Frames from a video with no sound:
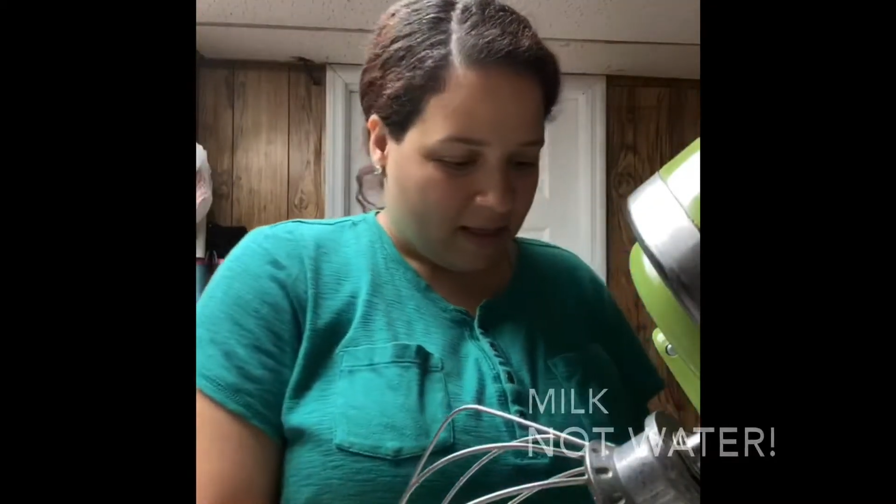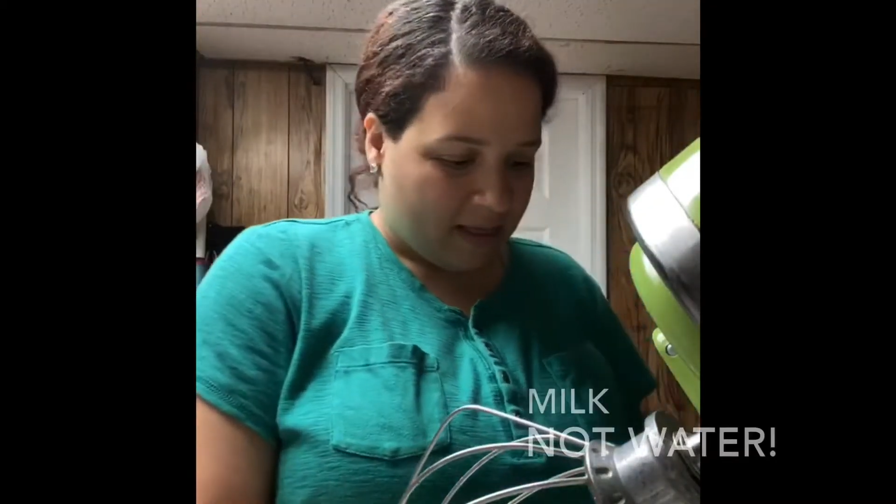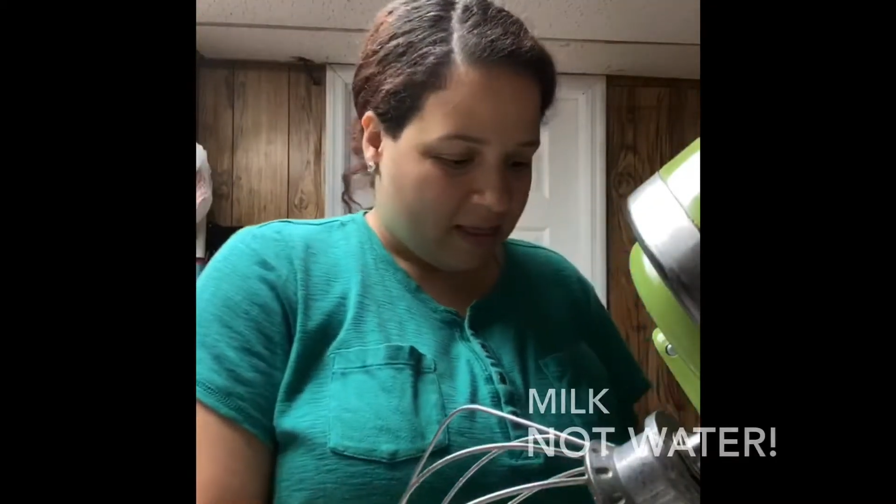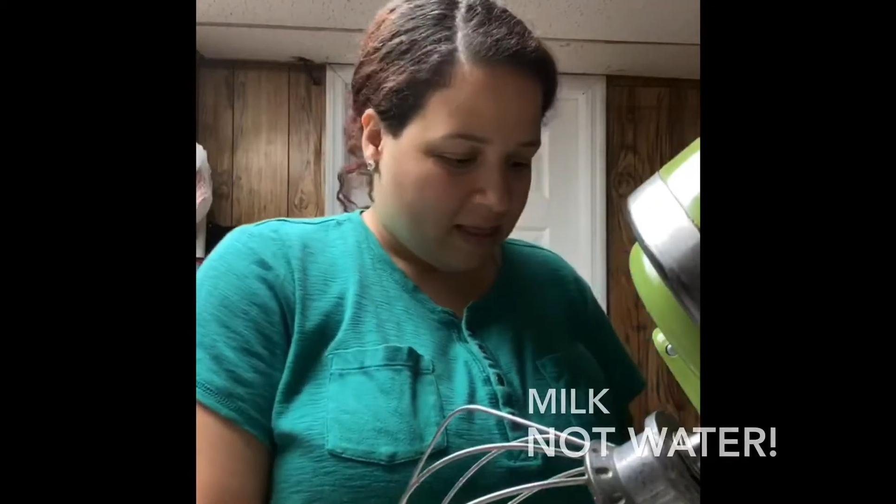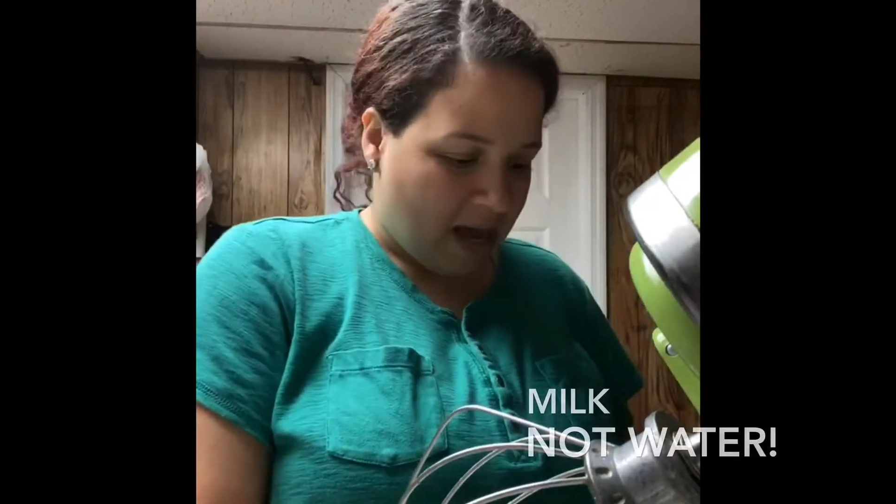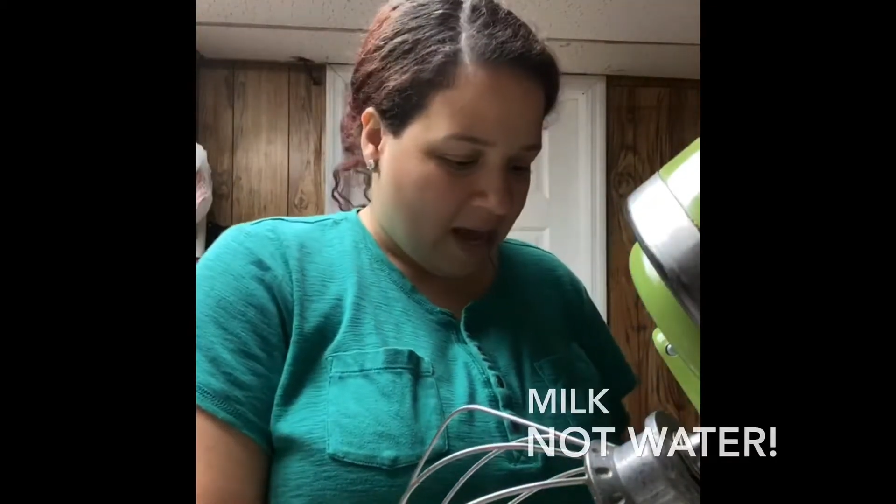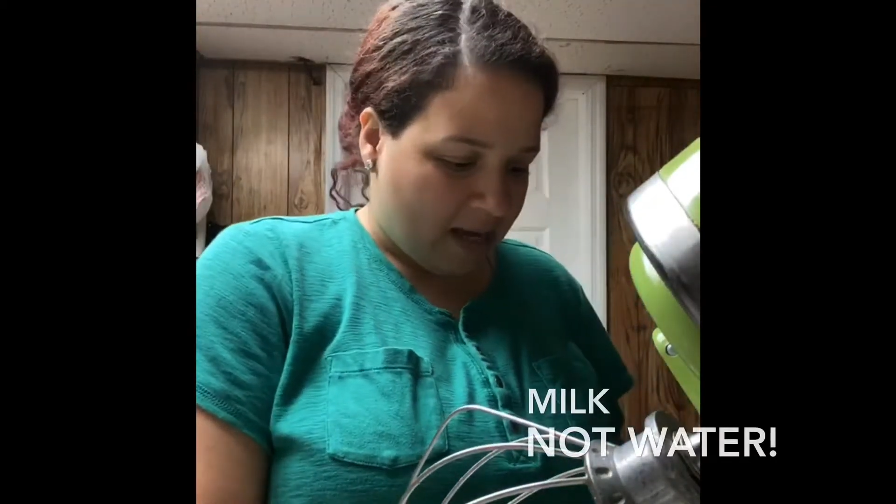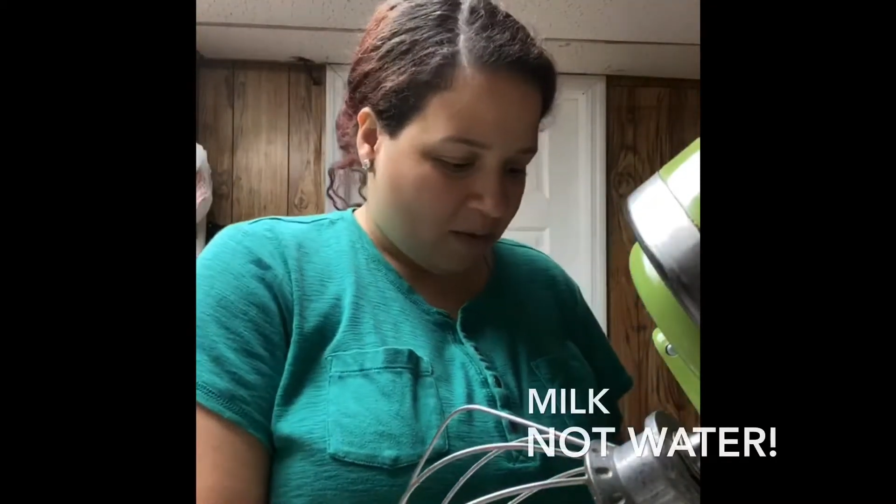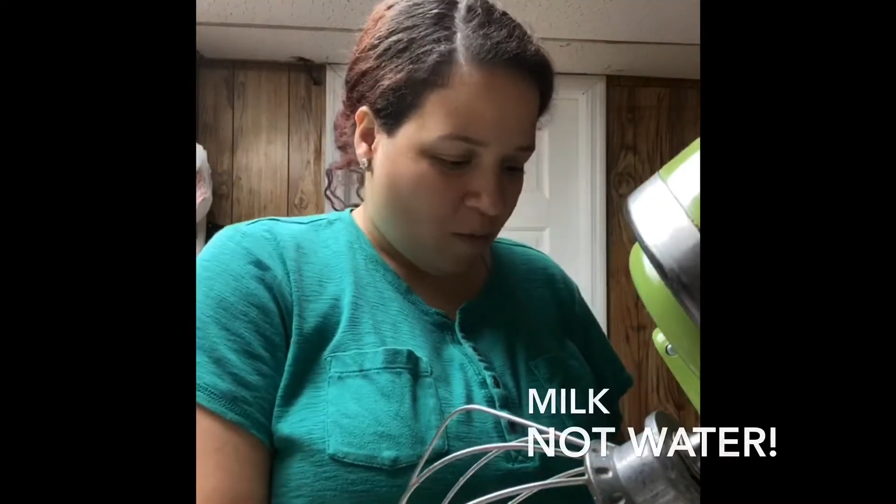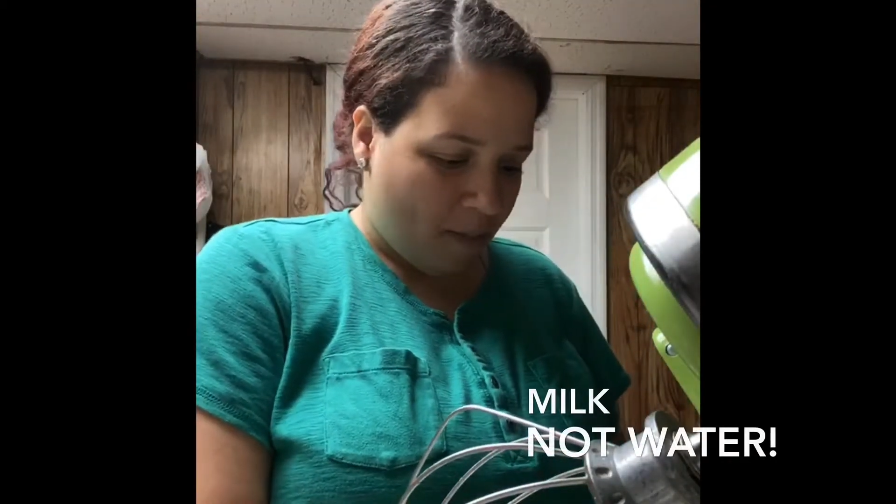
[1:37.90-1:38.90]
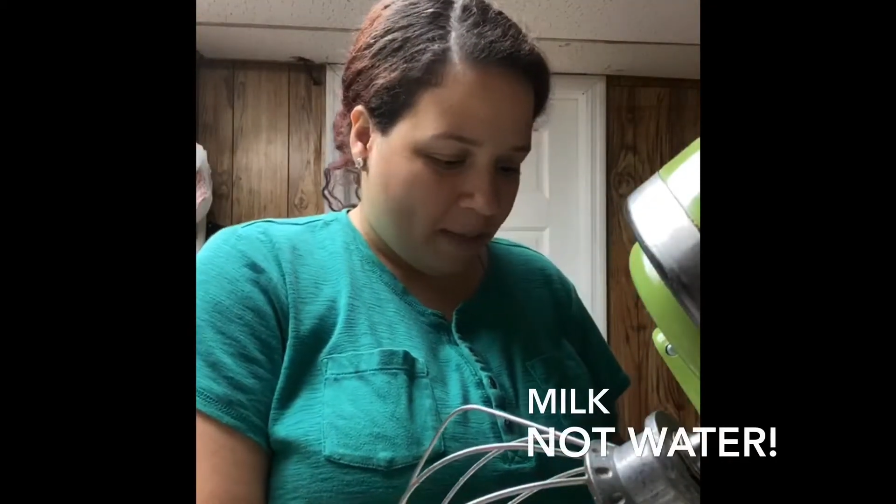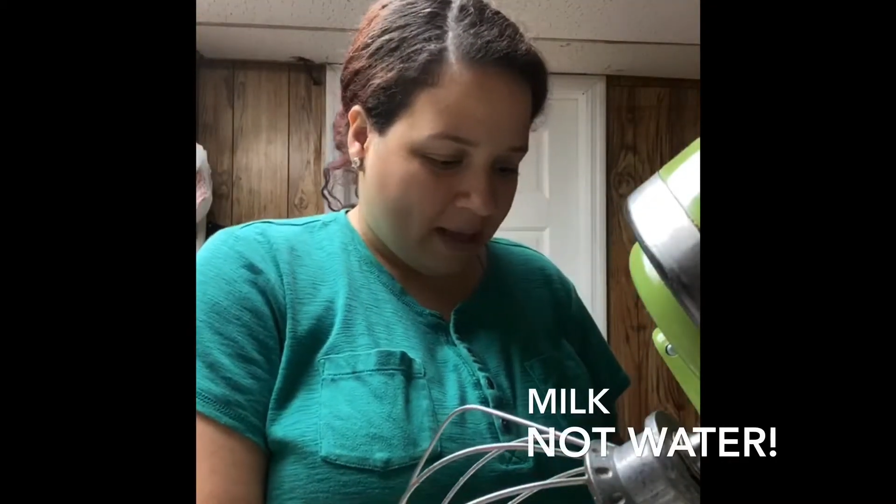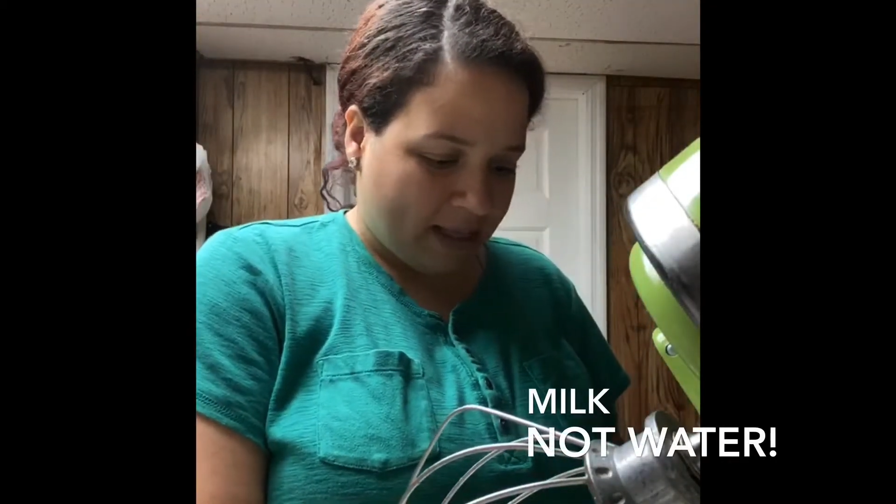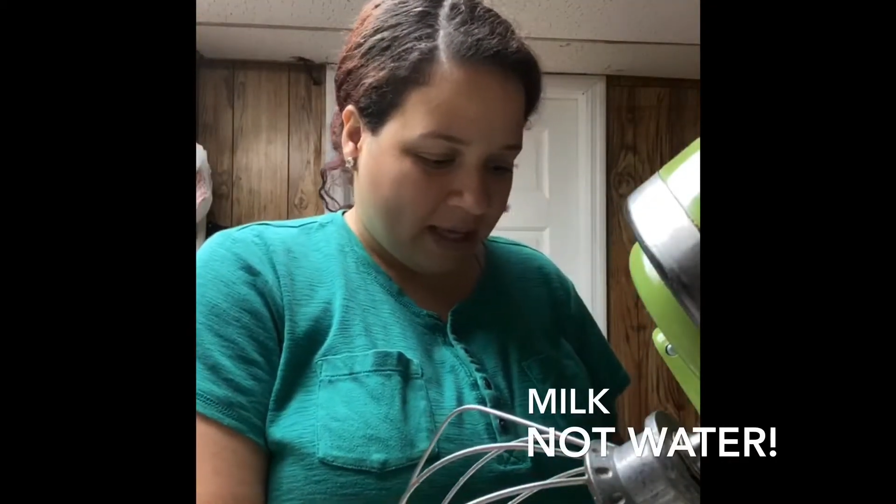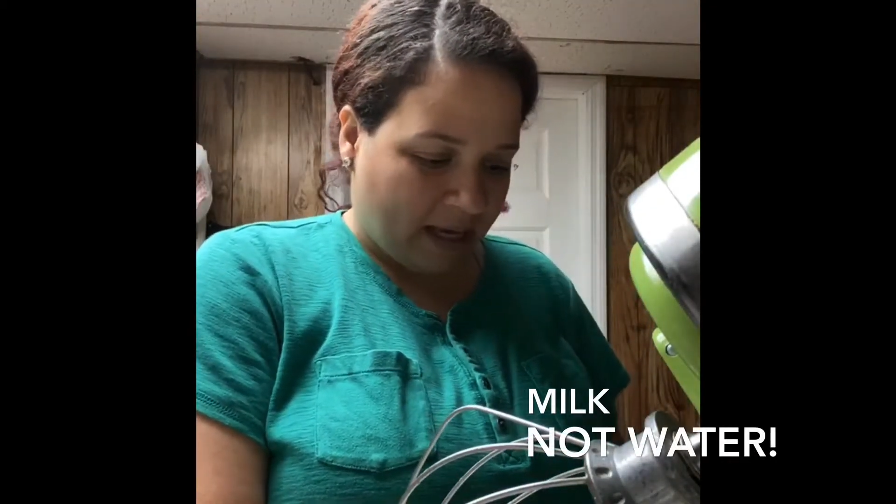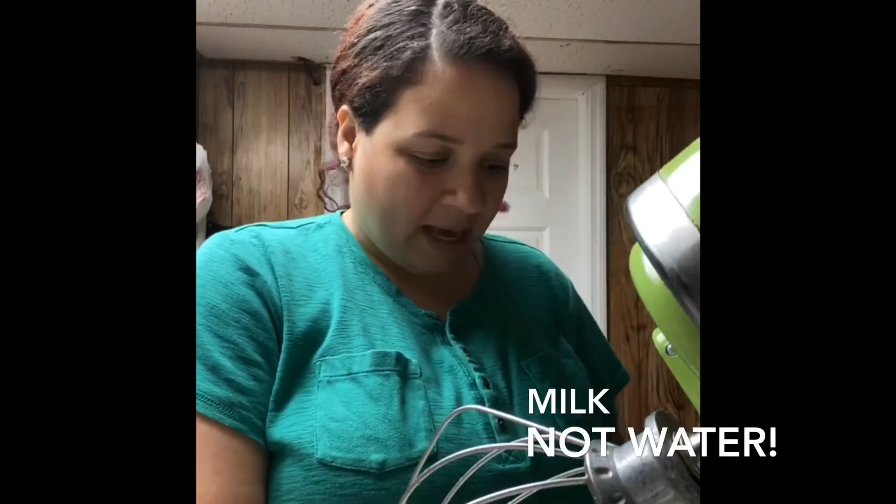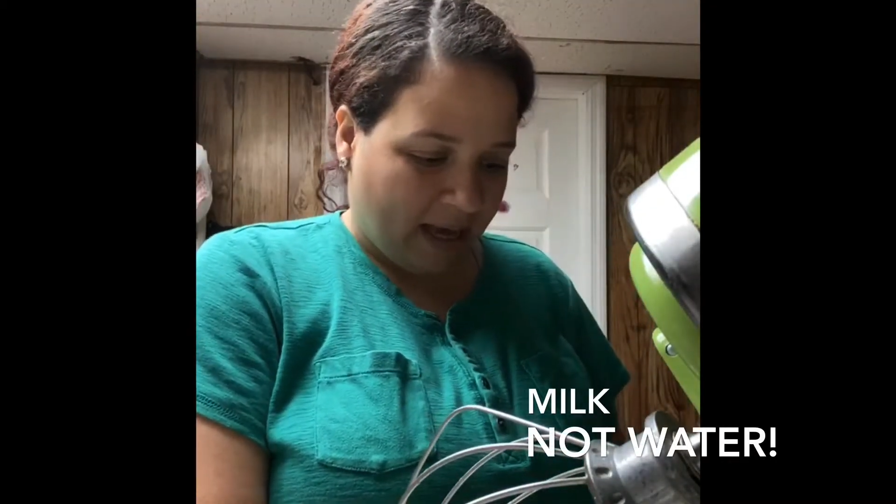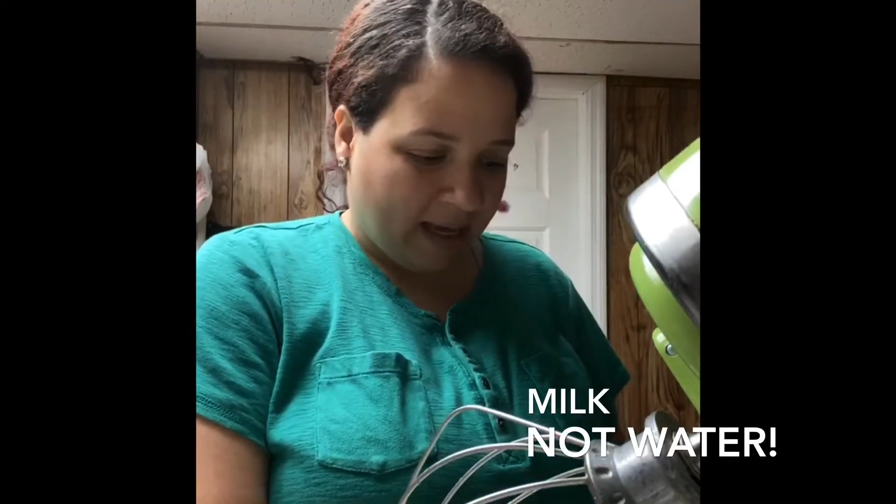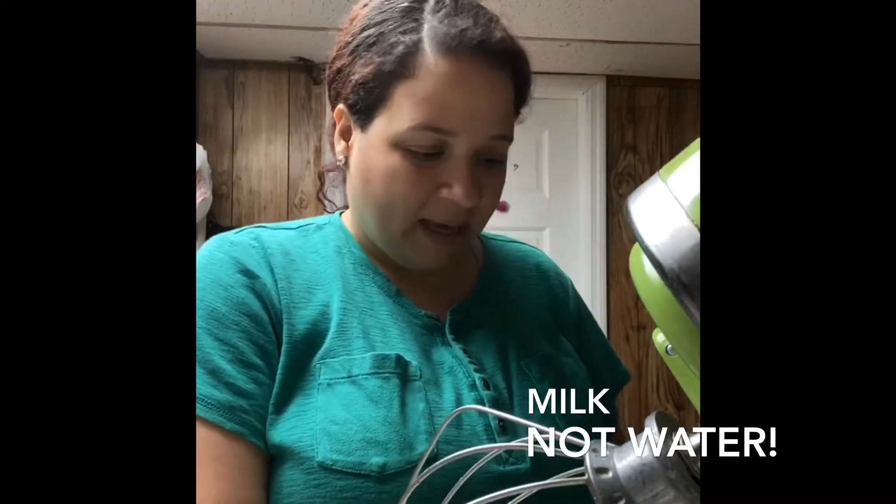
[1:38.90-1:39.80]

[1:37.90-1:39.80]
That will make the cake